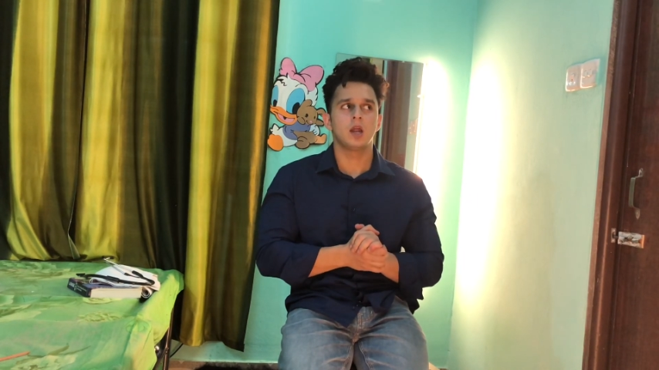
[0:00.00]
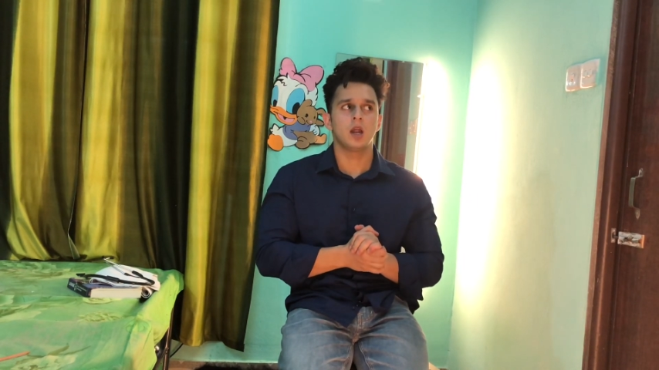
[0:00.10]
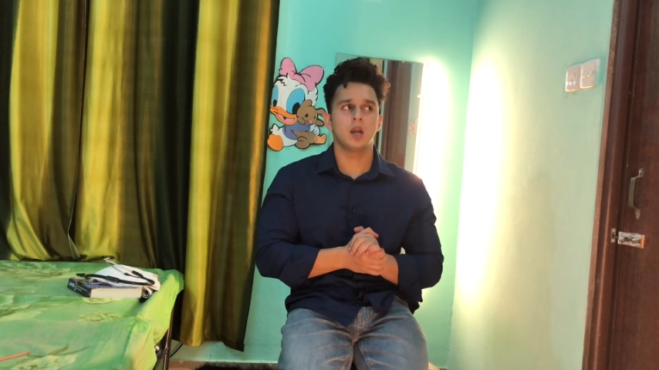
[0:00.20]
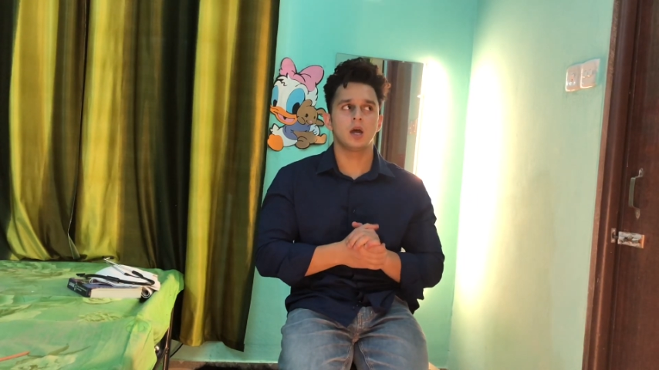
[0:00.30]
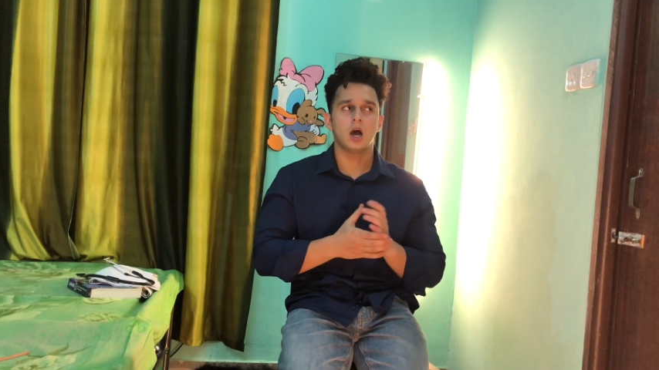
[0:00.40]

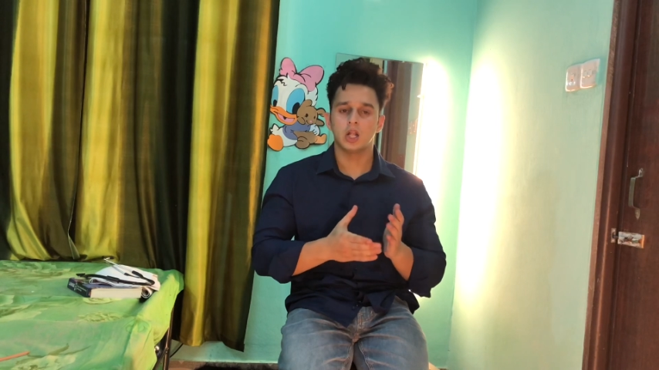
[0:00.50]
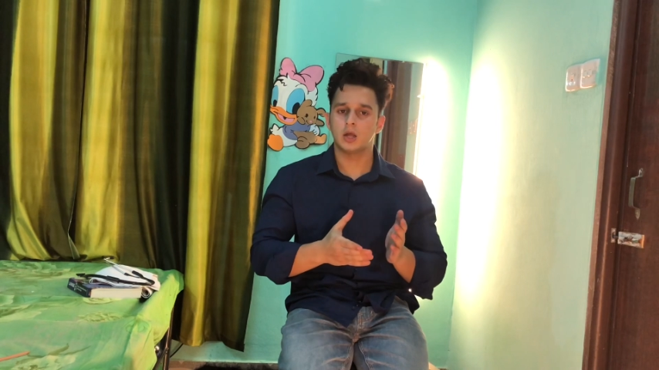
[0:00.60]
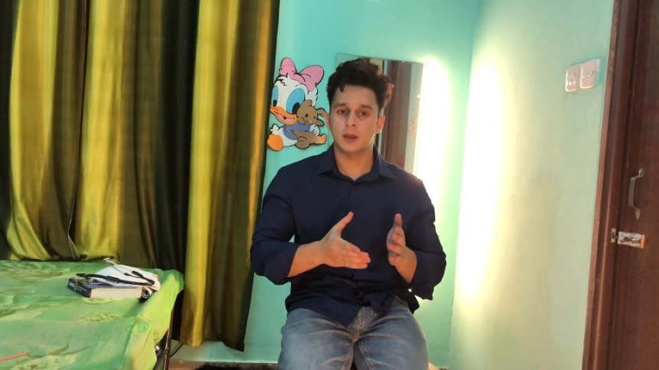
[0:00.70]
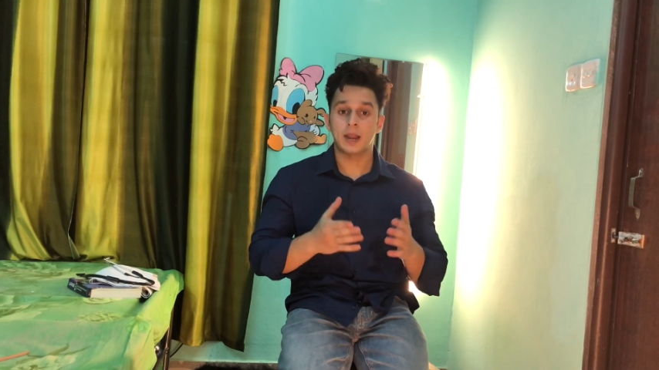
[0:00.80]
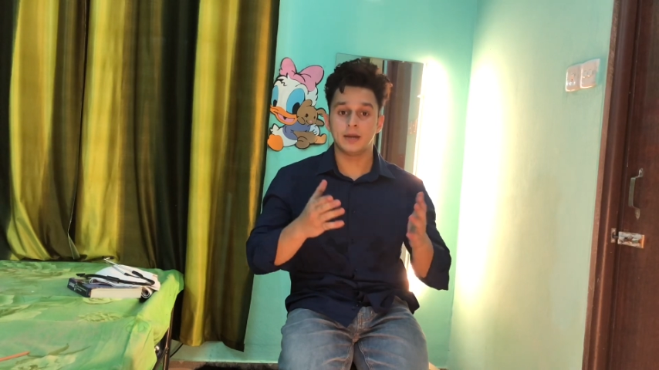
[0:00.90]

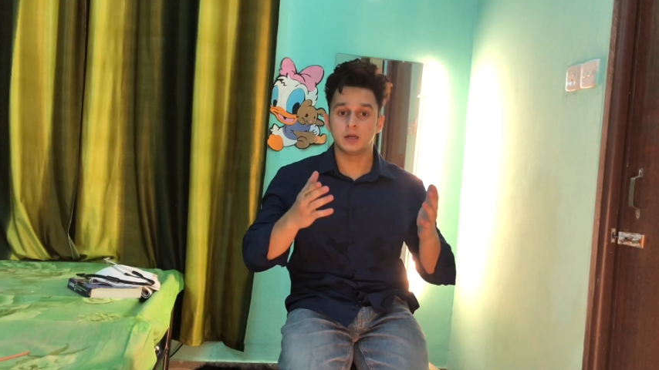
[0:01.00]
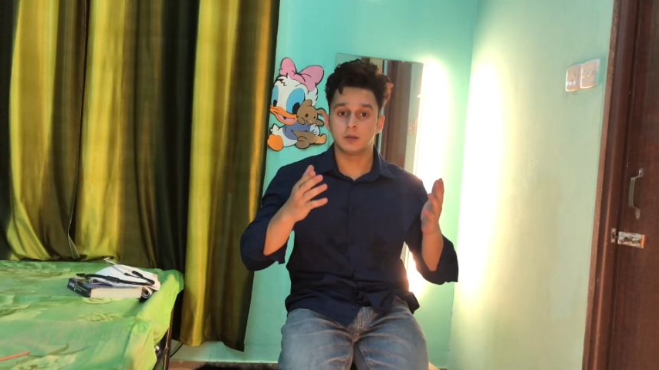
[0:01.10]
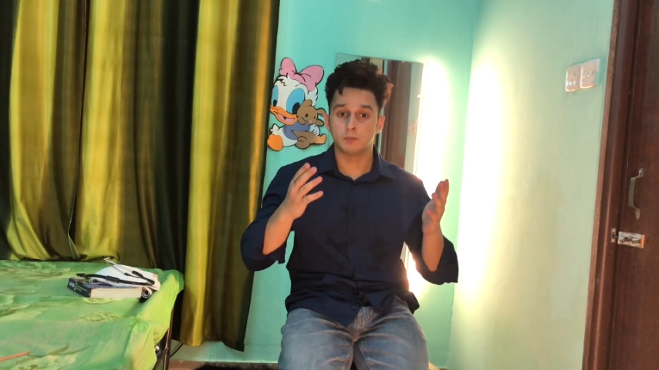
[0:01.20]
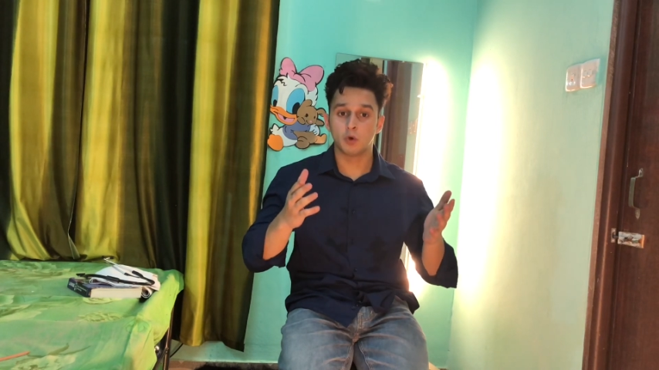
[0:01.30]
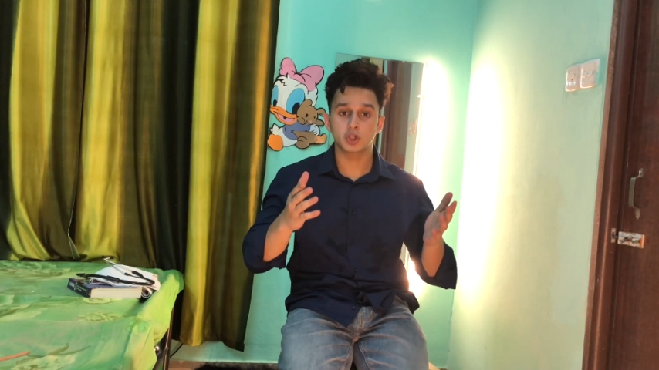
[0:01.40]
And
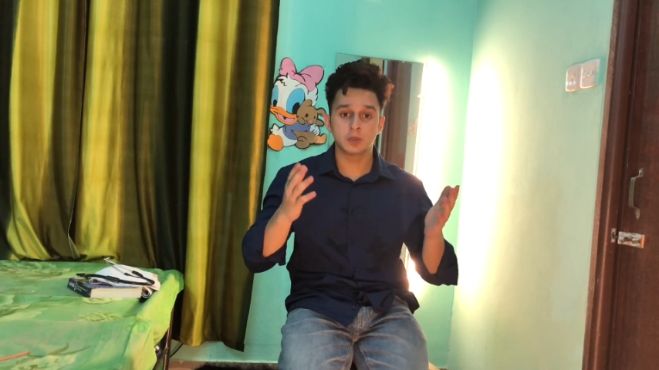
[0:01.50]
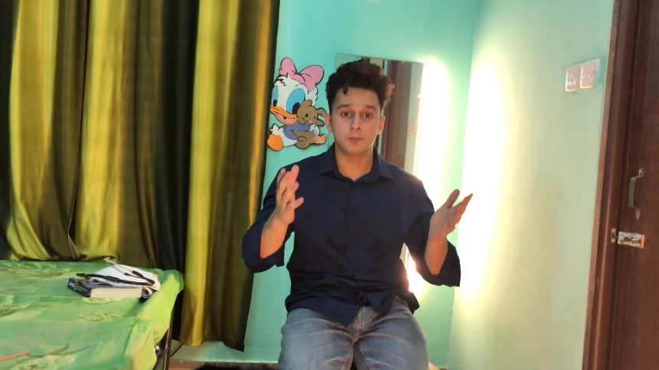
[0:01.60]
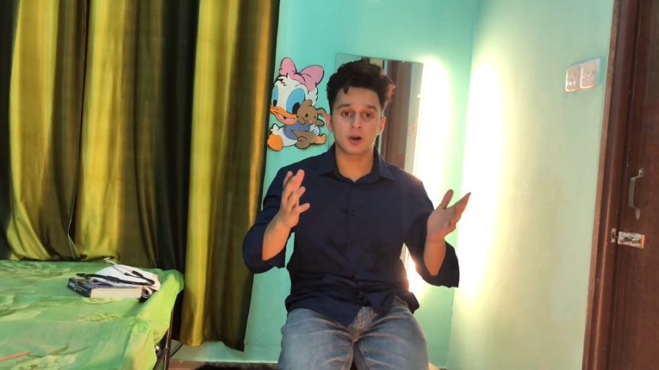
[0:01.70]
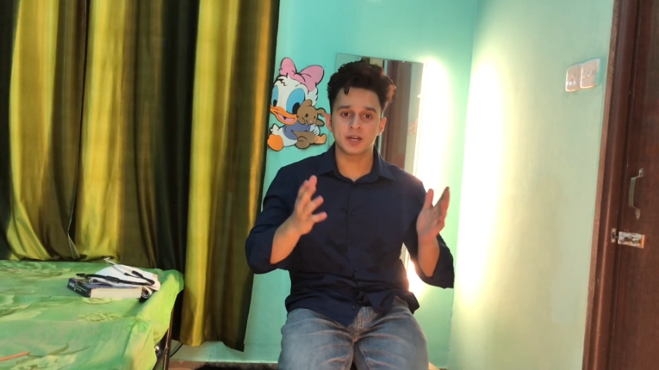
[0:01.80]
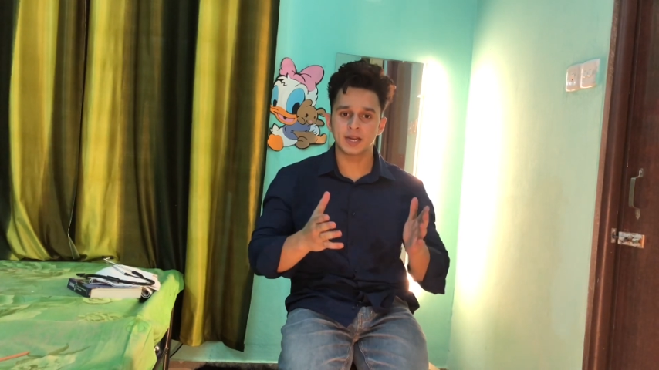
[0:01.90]
most
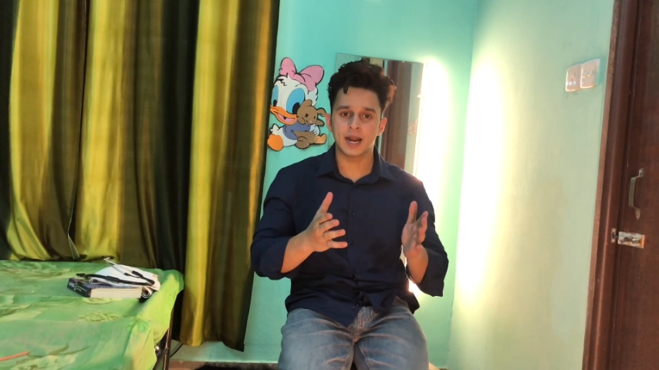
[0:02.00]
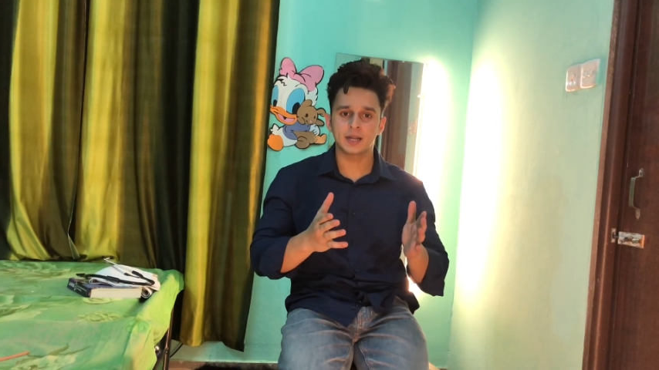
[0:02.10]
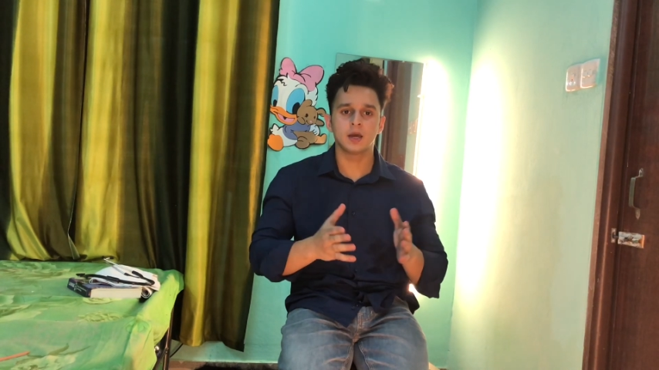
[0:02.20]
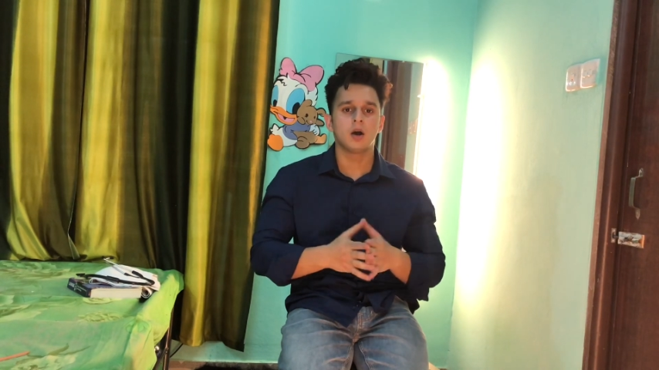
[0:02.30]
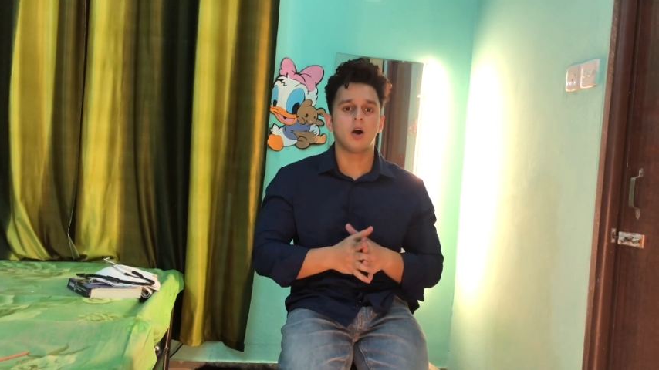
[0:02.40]
important that